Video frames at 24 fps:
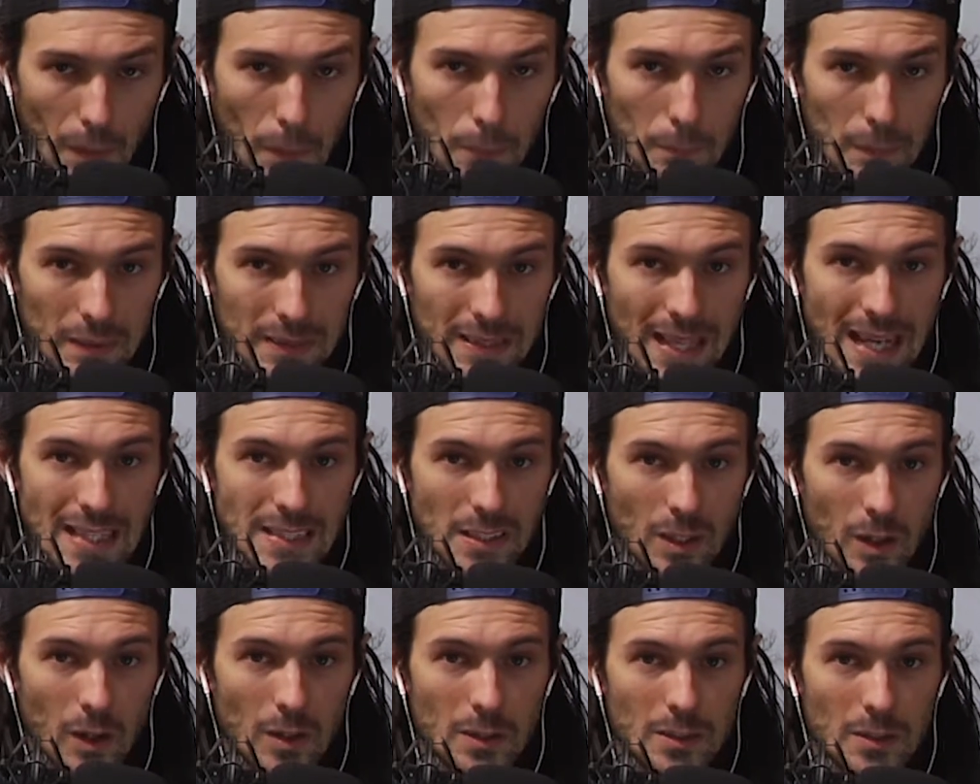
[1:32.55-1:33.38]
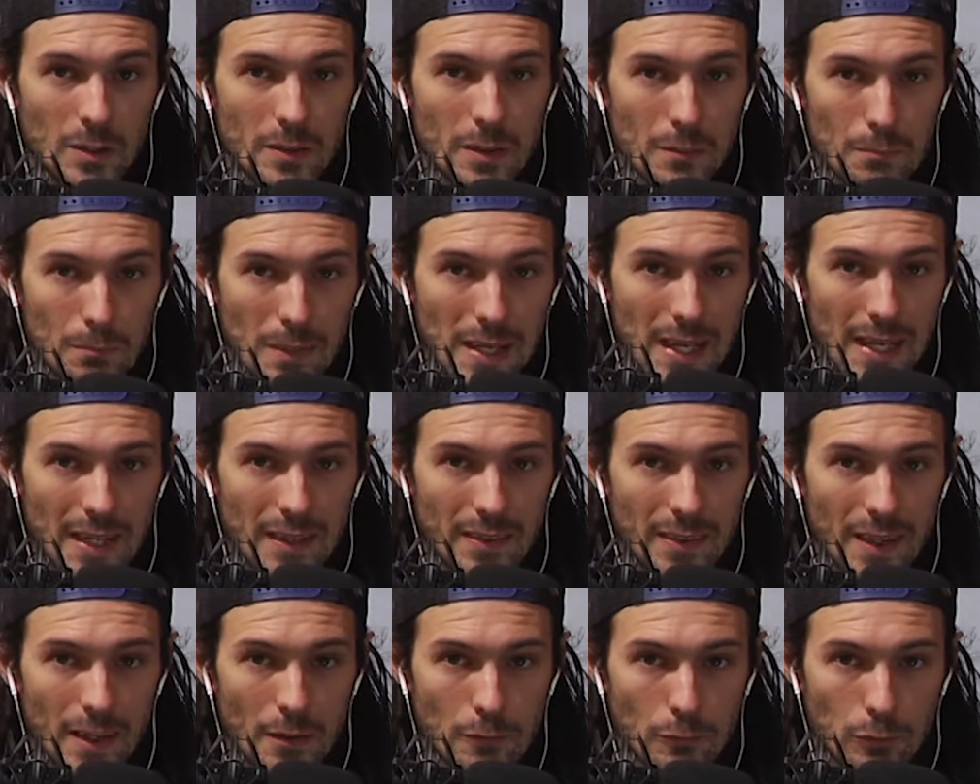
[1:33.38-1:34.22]
But that's also the
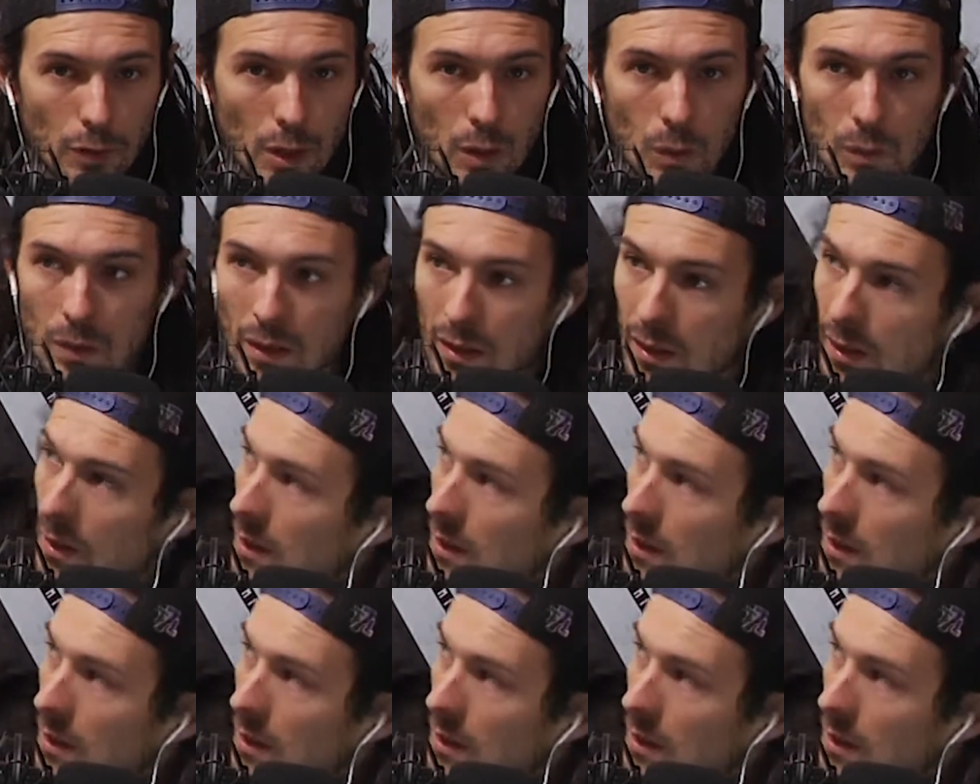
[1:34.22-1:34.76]
man that wrote